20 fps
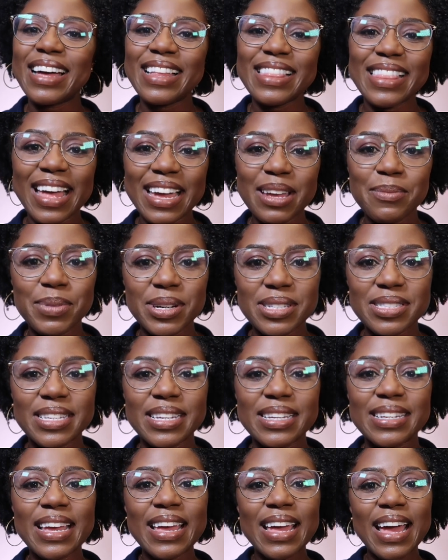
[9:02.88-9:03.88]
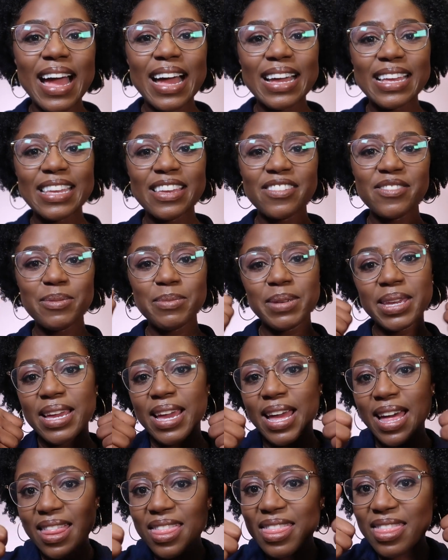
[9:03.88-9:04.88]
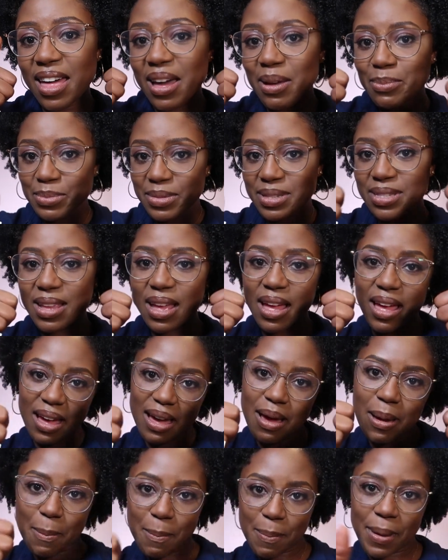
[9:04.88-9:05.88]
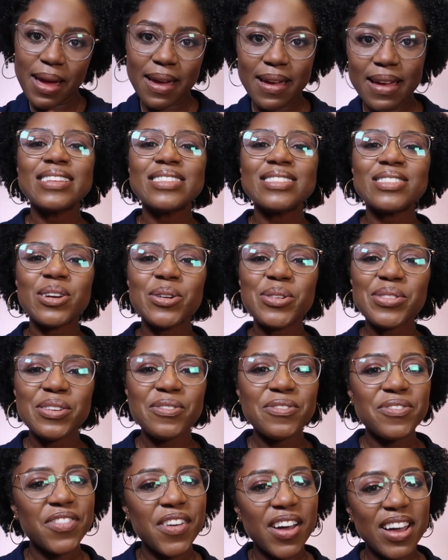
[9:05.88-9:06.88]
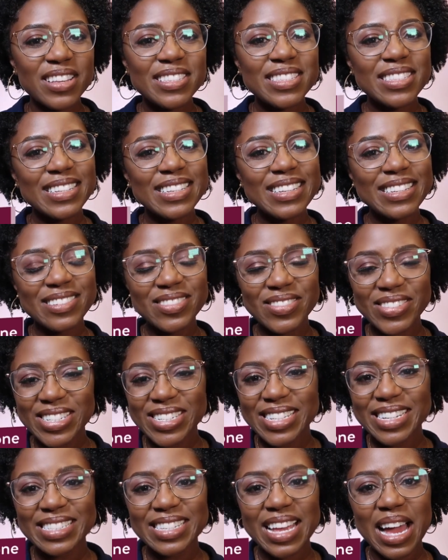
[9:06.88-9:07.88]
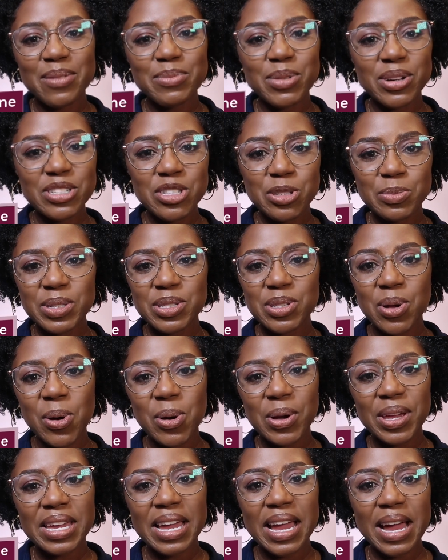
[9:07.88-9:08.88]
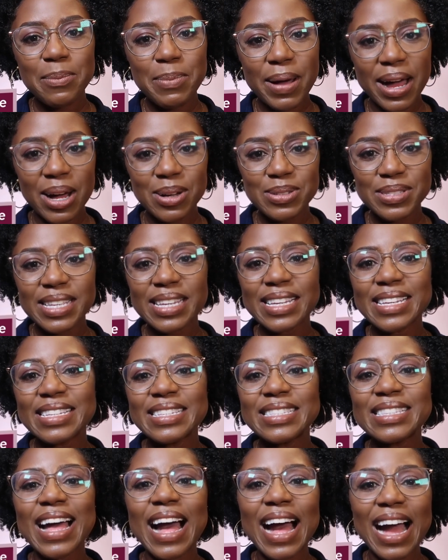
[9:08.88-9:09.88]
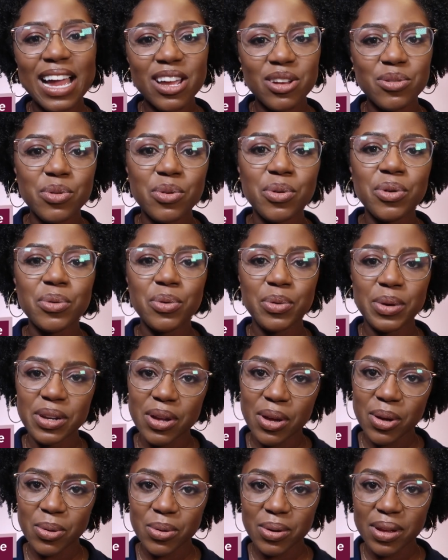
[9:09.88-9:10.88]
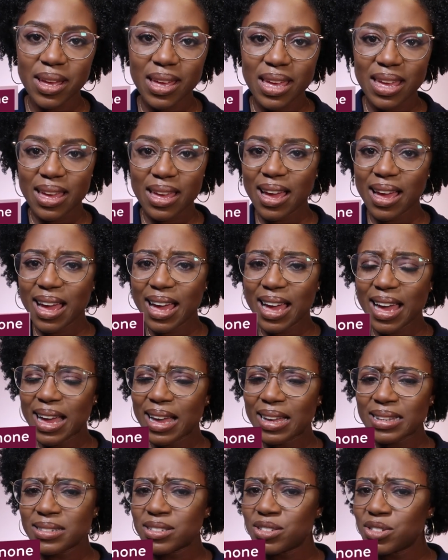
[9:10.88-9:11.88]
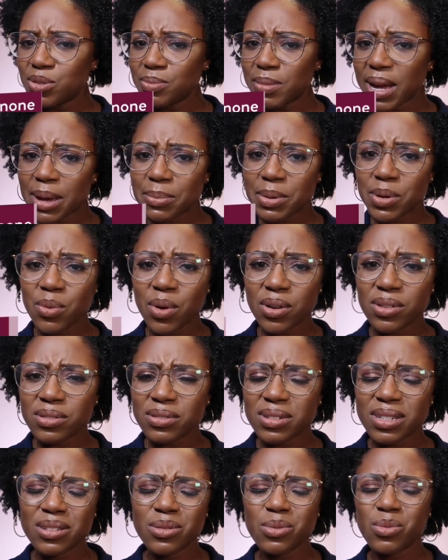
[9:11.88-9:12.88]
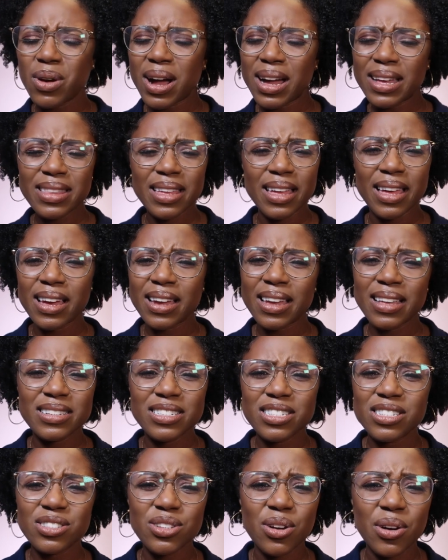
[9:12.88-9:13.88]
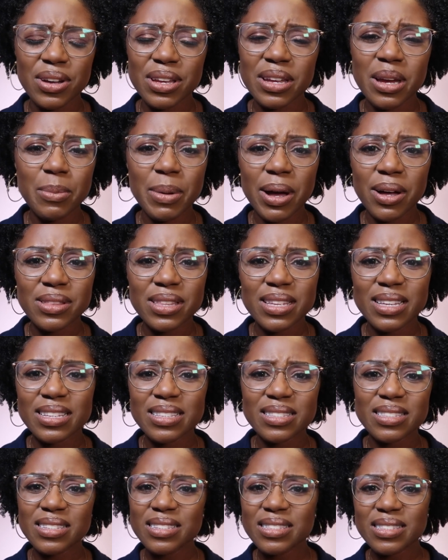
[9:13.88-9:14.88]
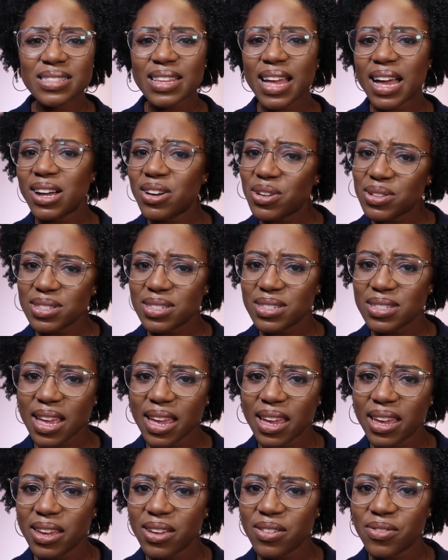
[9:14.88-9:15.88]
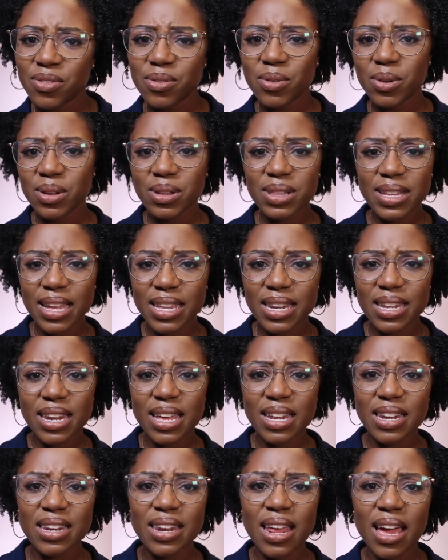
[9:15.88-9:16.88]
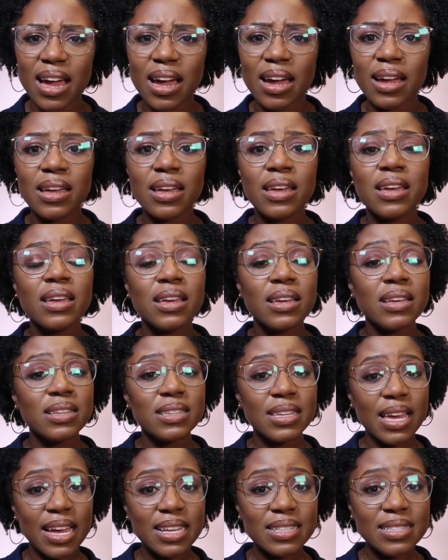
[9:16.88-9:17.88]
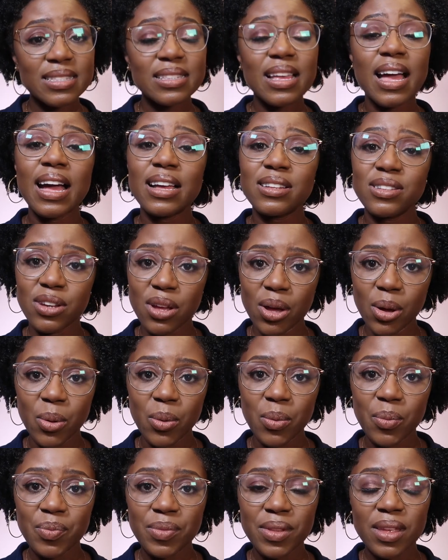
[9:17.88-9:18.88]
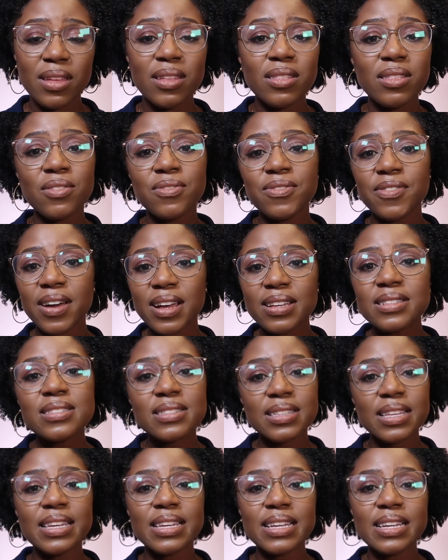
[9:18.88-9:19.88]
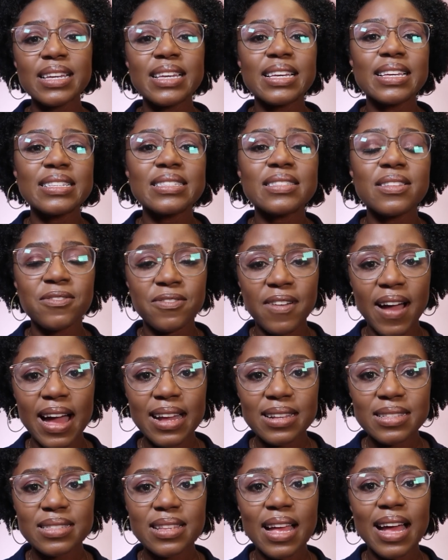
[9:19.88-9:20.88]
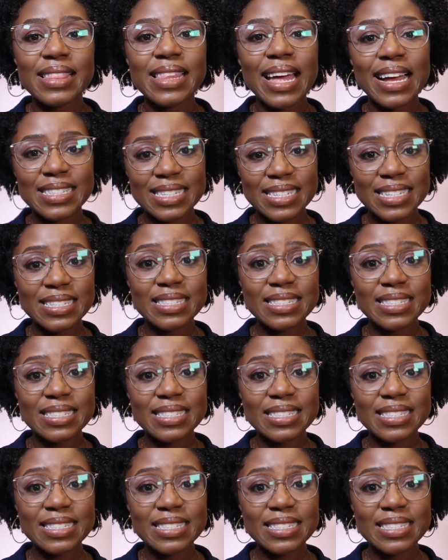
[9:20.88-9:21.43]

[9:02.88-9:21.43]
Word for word: that like button and giving me a thumbs up. So the first ingredient I'm going to be talking about is hydroquinone. And you might be wondering, why the heck is she talking about this? Isn't that unsafe? Da da da da da. Yes and no. The first thing is the facts, and that